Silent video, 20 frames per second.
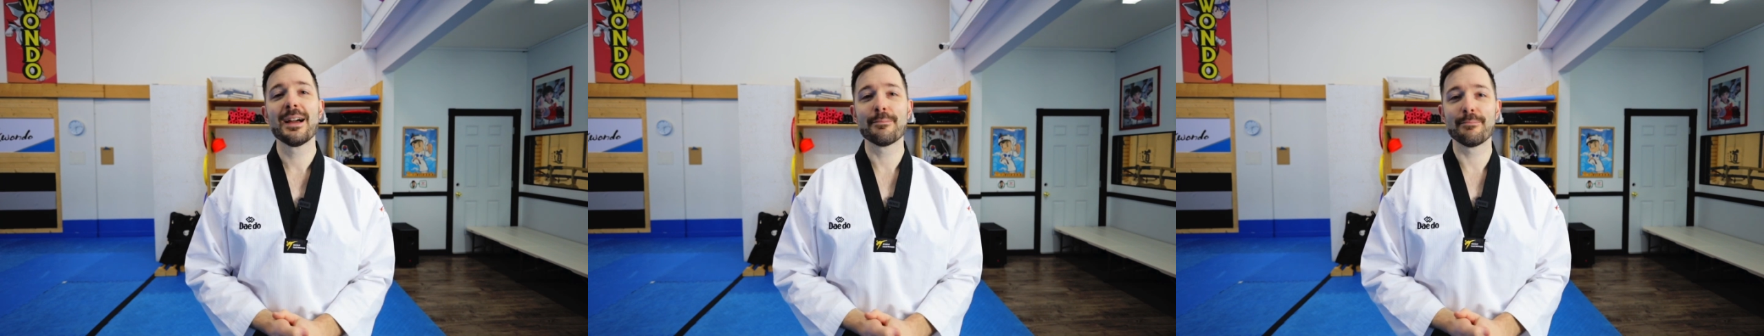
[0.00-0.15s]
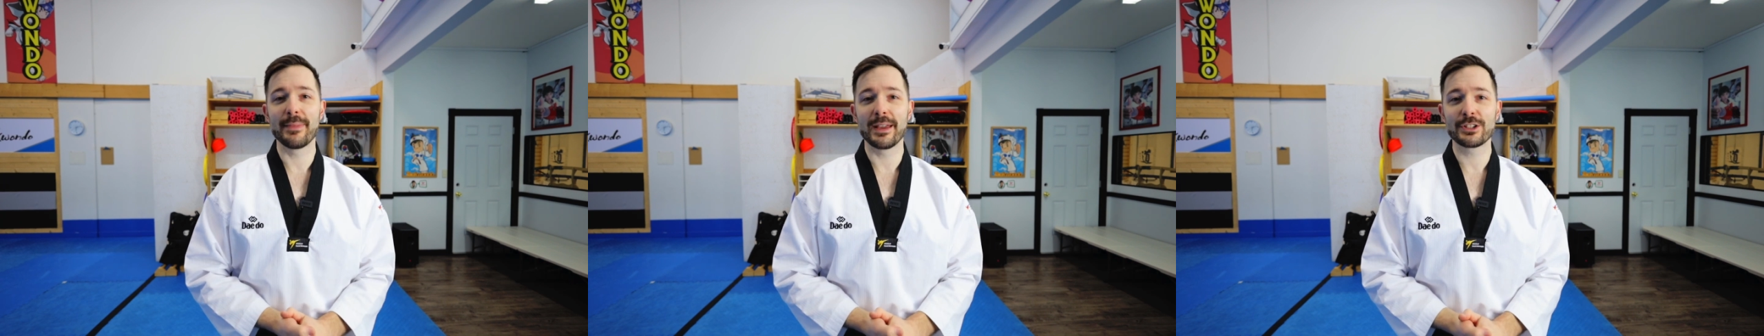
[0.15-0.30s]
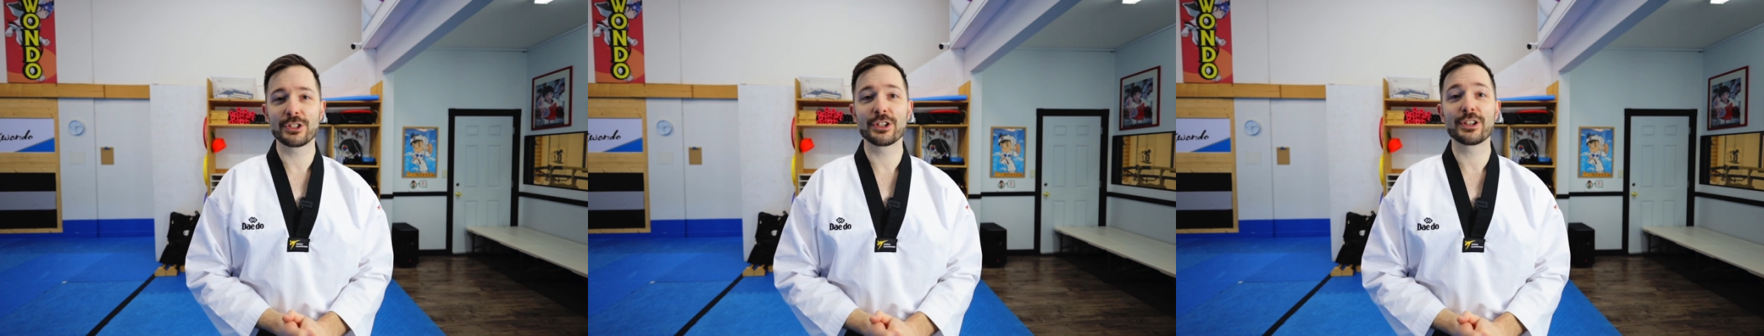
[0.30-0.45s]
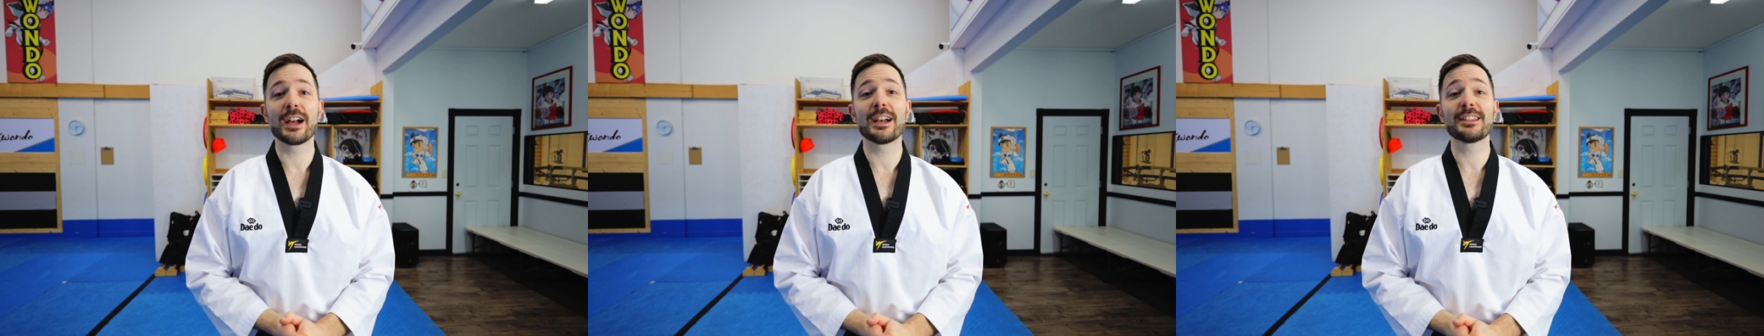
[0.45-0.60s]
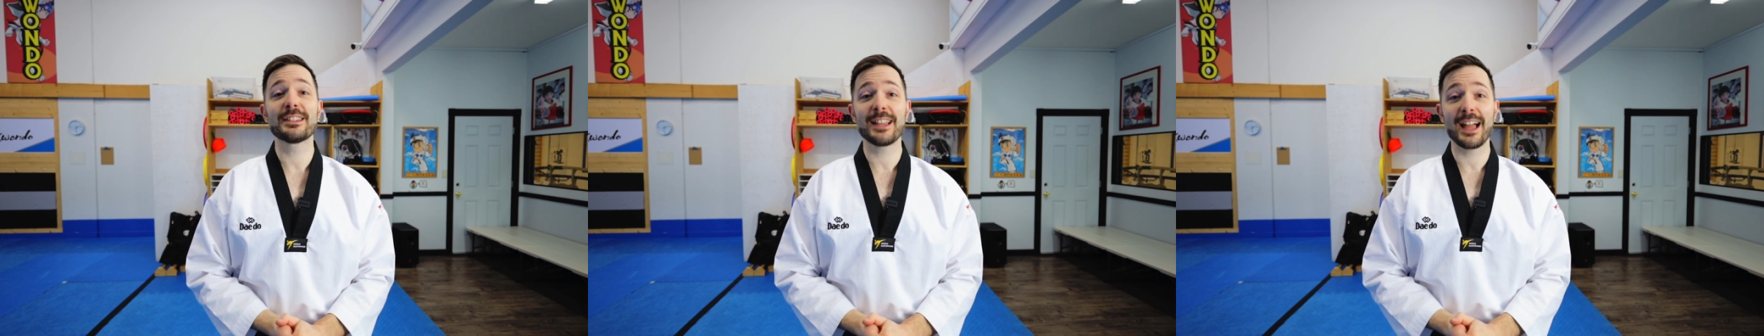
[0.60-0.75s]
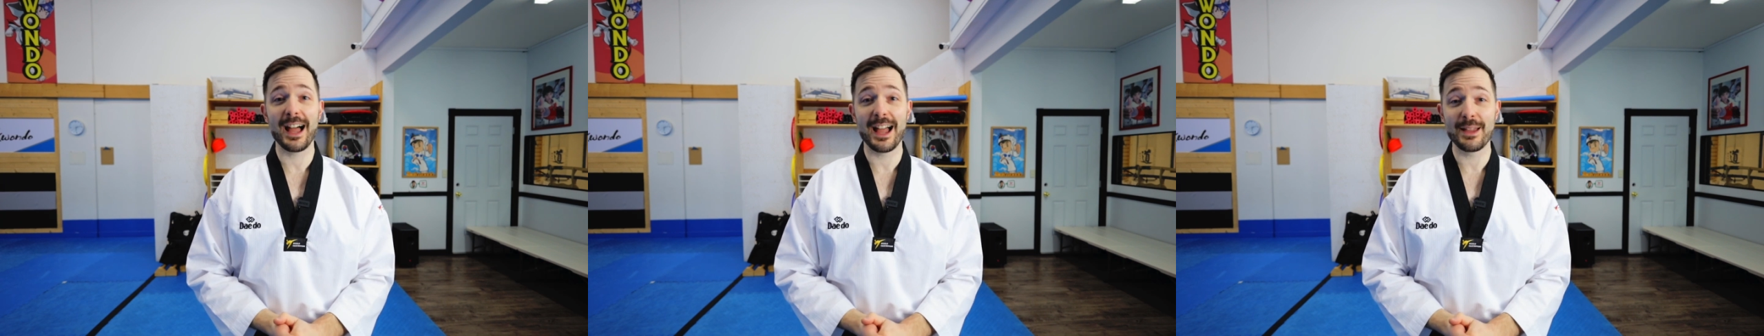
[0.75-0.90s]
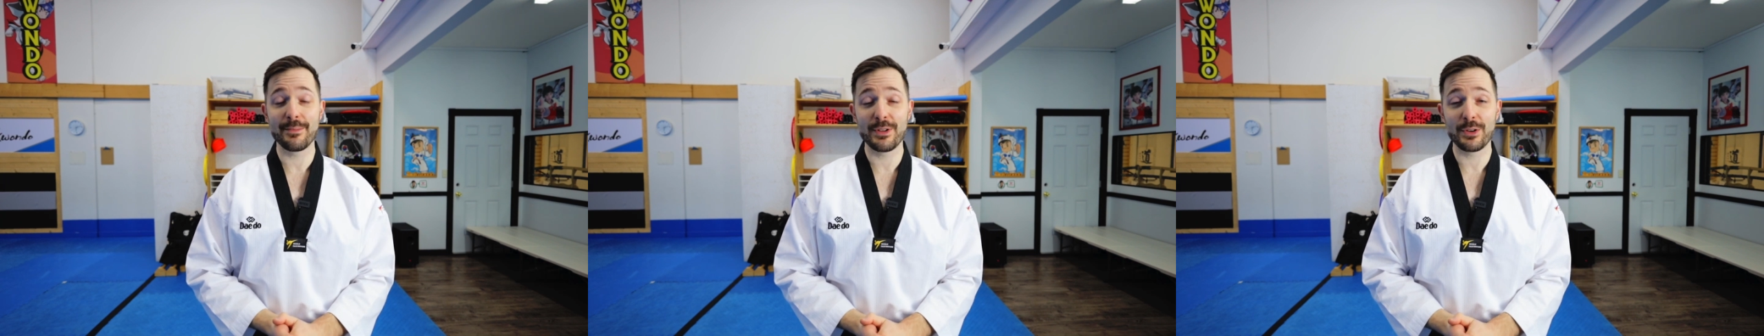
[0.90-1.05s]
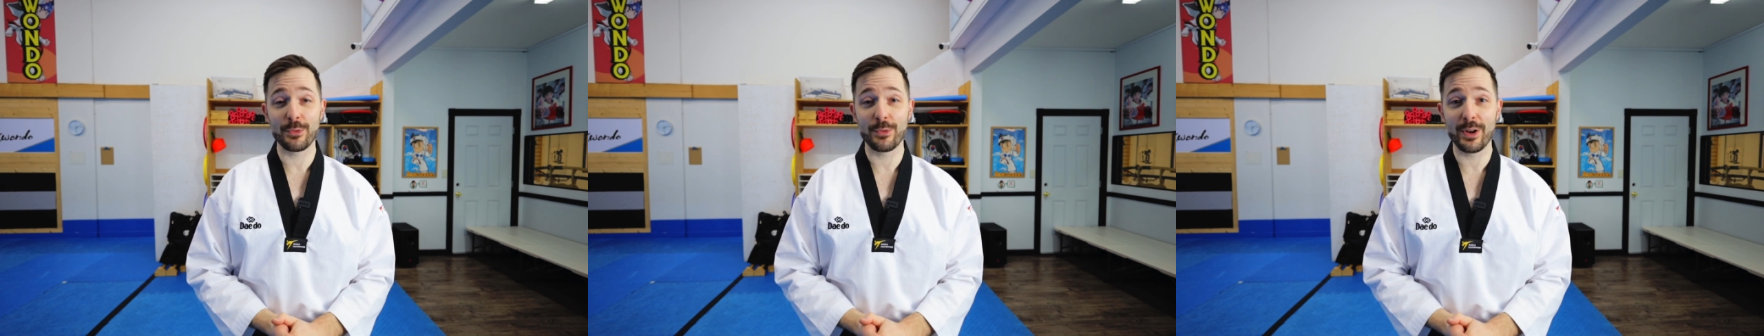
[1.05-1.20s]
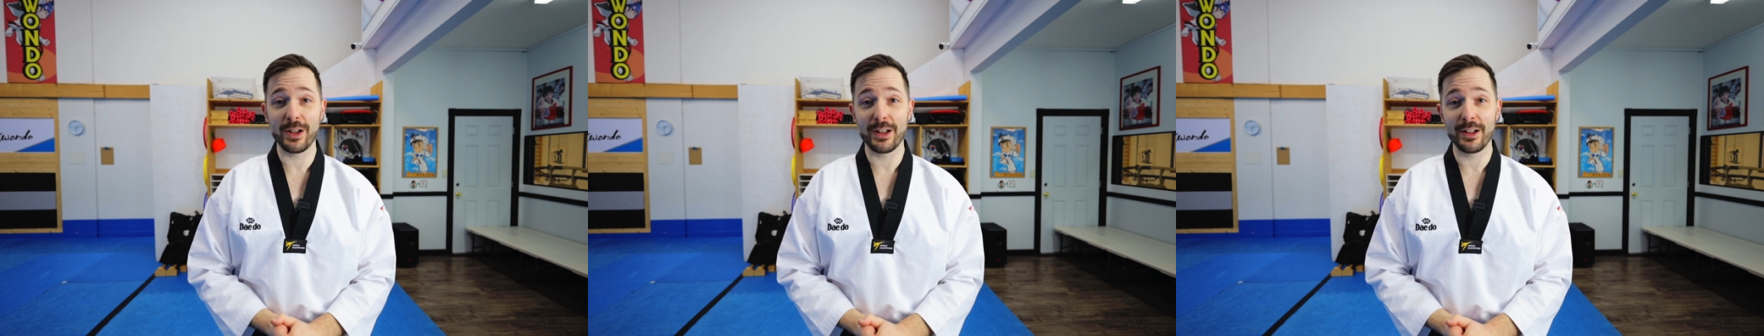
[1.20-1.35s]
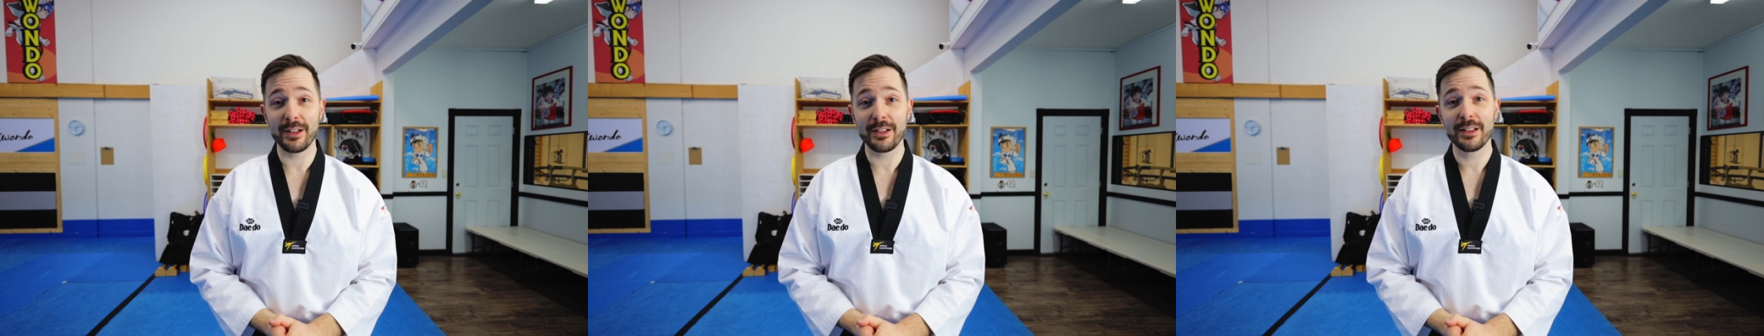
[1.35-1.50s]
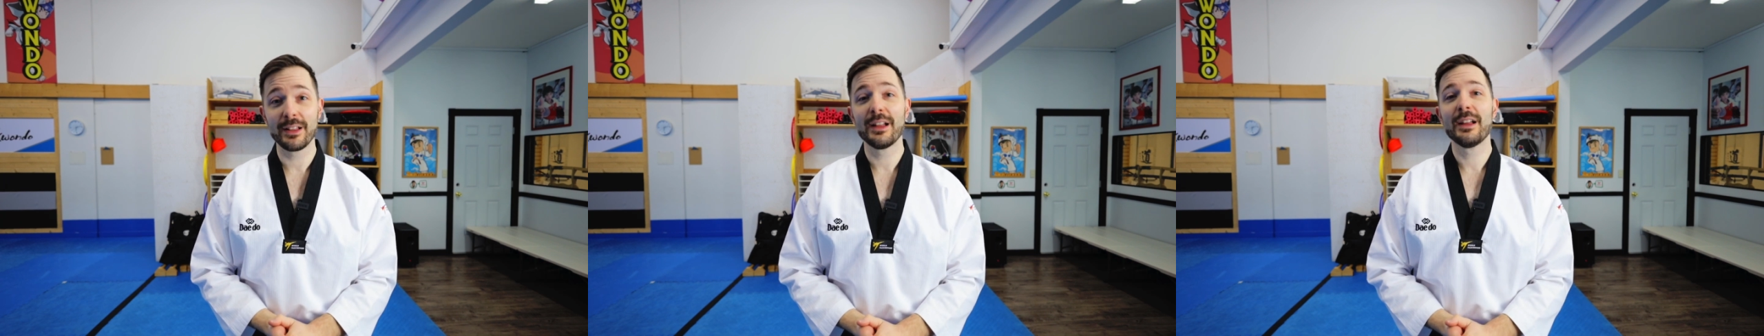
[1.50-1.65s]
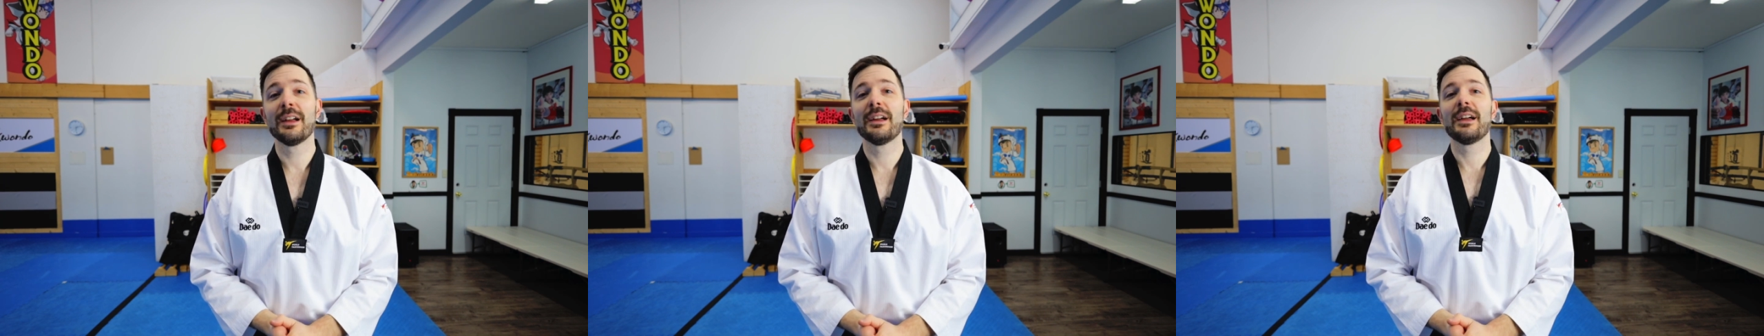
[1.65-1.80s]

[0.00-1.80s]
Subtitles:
Make sure you guys time it well.